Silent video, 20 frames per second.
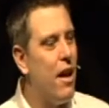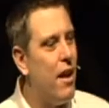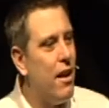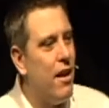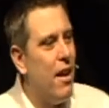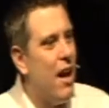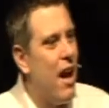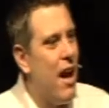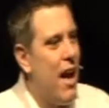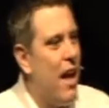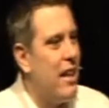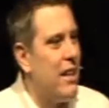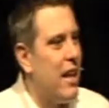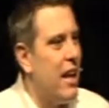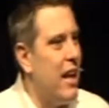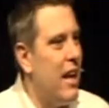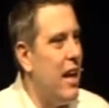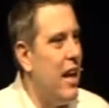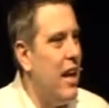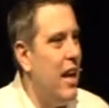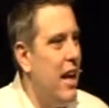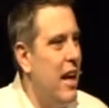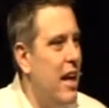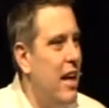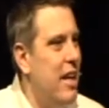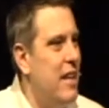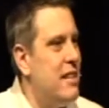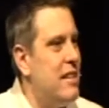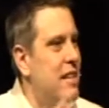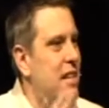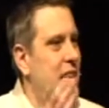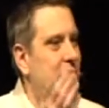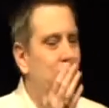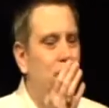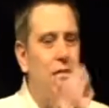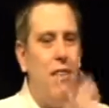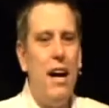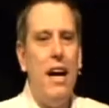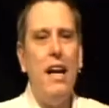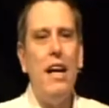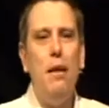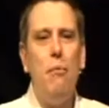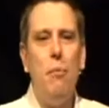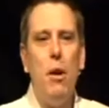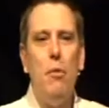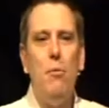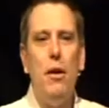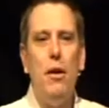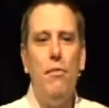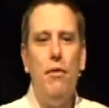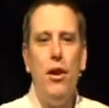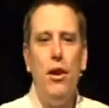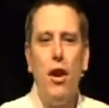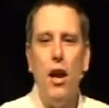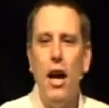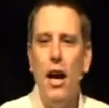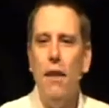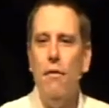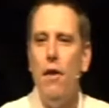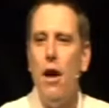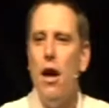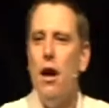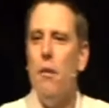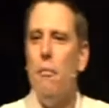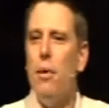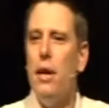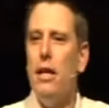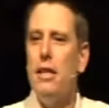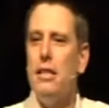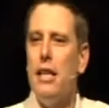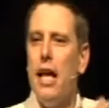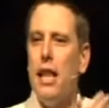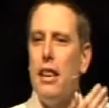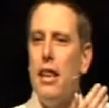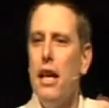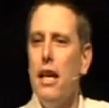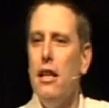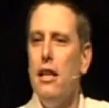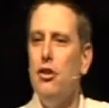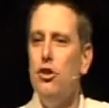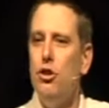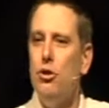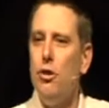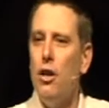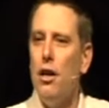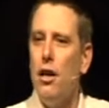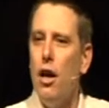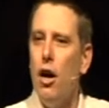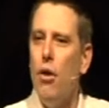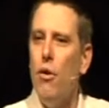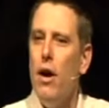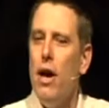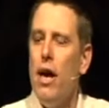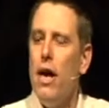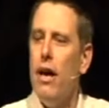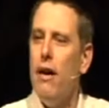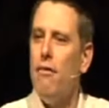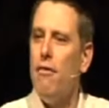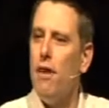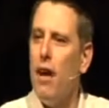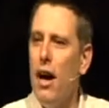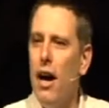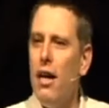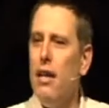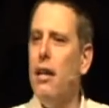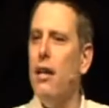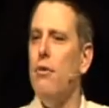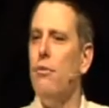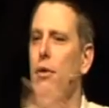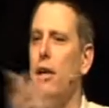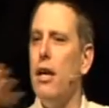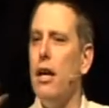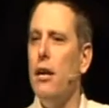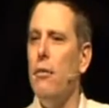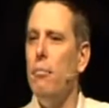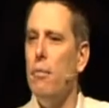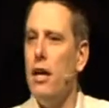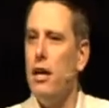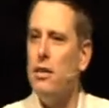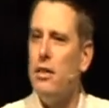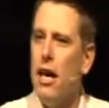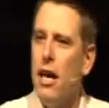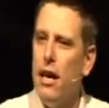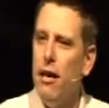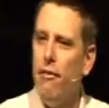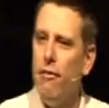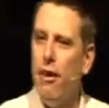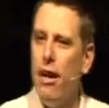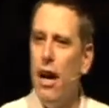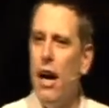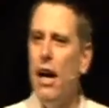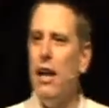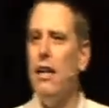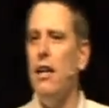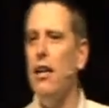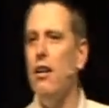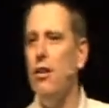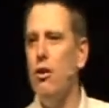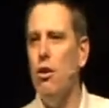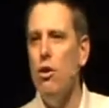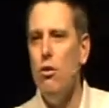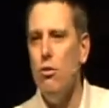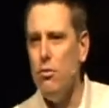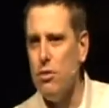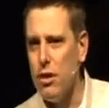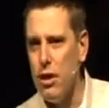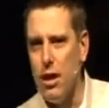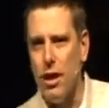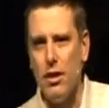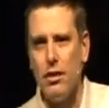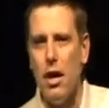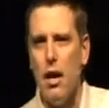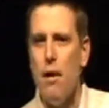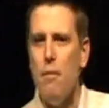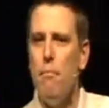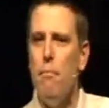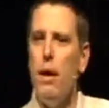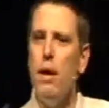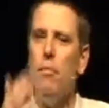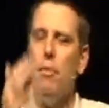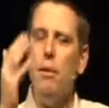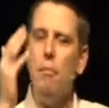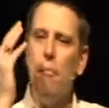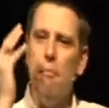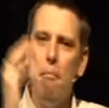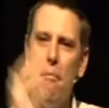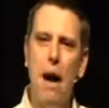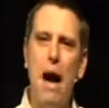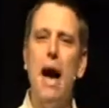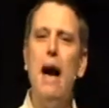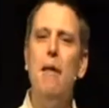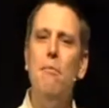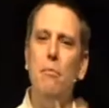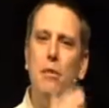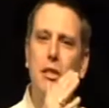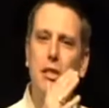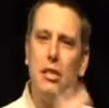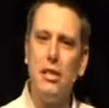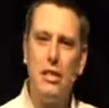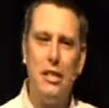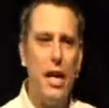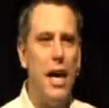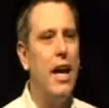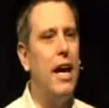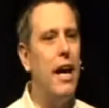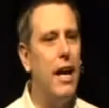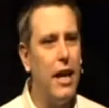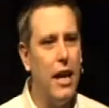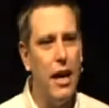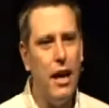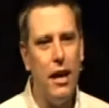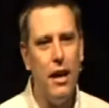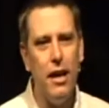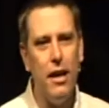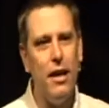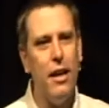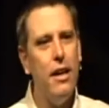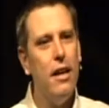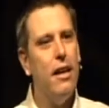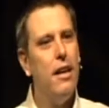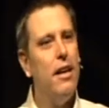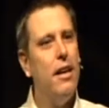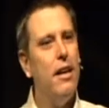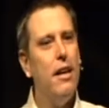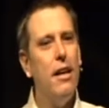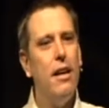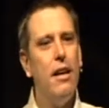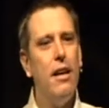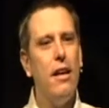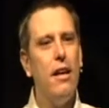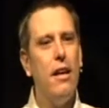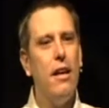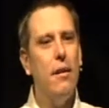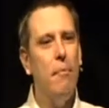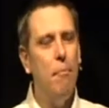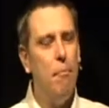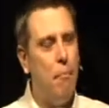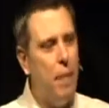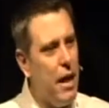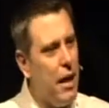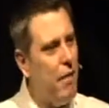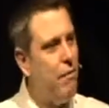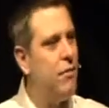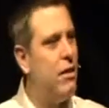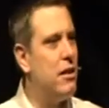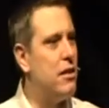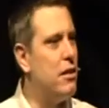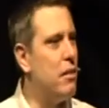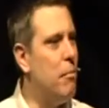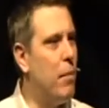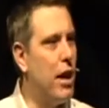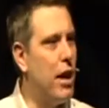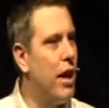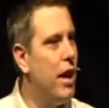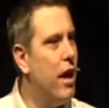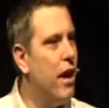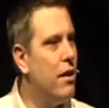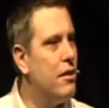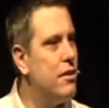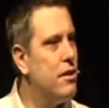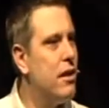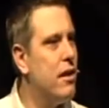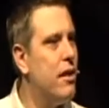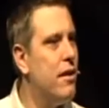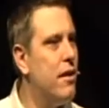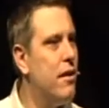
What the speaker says: Not that it is the defining moment of your life, but it's that thing that you can go, if God can redeem this, if God can use this, maybe my mistake can benefit somebody else.